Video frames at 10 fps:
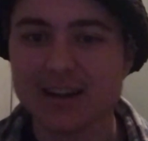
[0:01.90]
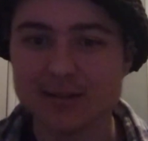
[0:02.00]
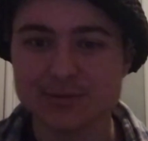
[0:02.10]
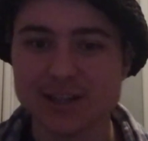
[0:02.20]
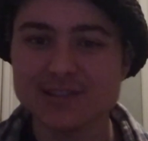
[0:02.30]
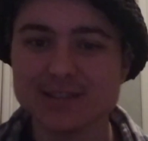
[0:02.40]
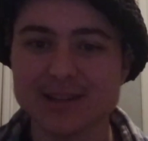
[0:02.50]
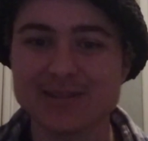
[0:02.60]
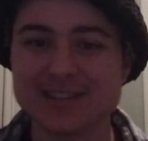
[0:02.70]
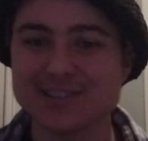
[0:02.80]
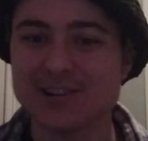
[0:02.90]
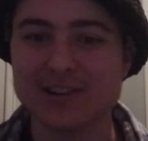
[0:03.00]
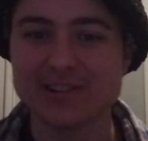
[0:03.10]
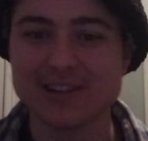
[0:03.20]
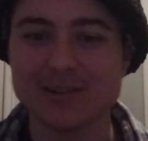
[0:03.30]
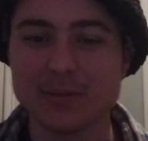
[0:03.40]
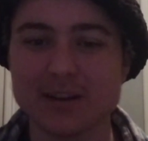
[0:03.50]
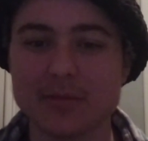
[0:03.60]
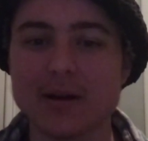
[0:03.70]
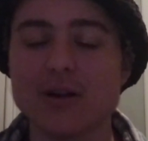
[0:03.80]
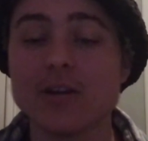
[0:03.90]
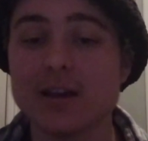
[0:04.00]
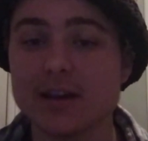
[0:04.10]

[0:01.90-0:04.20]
I'm Jess. I'm going to talk a little bit about